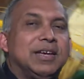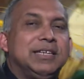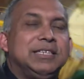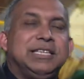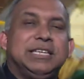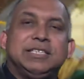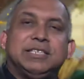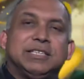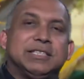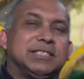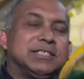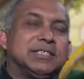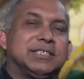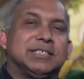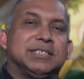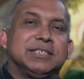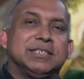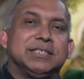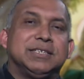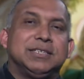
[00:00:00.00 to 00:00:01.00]
Jesus,
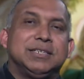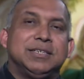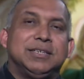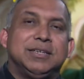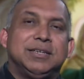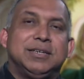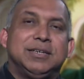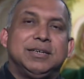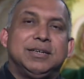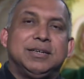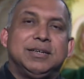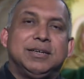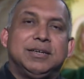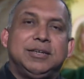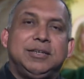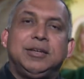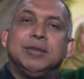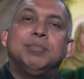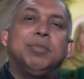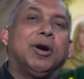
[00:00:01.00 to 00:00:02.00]

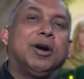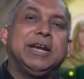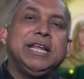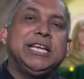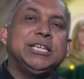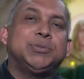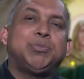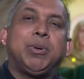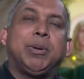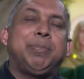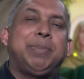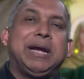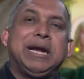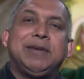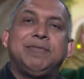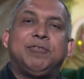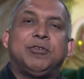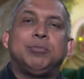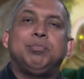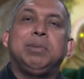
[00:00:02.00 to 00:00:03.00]
your body is prepared
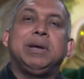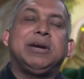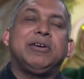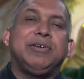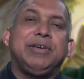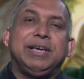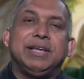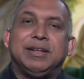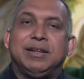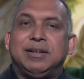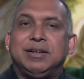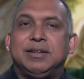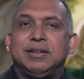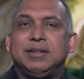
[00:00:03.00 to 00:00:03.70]
for burial.